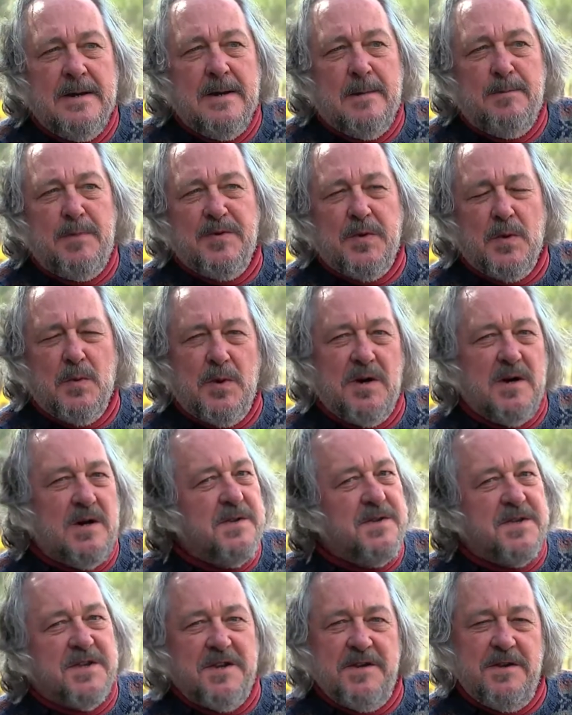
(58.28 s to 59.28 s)
But the
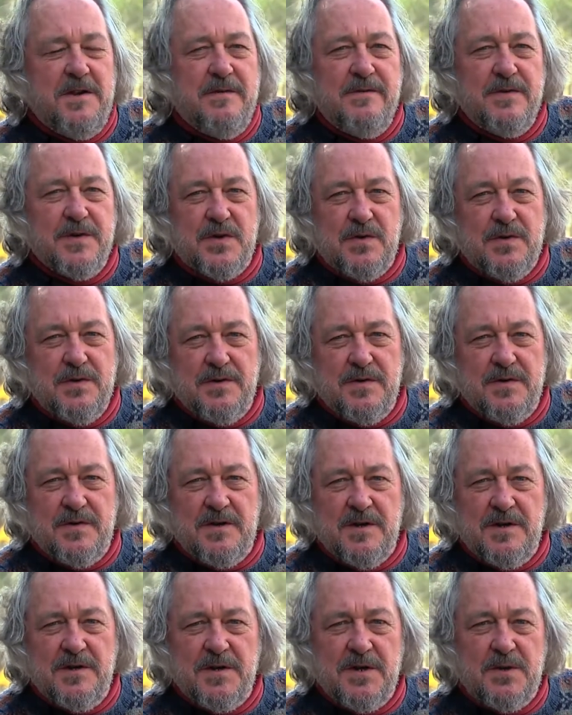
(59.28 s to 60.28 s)
wines are never as good as
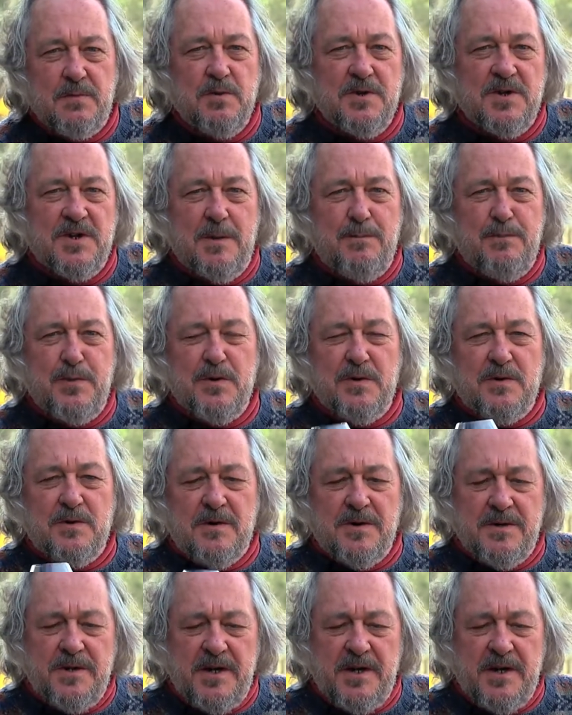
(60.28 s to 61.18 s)
those which are built on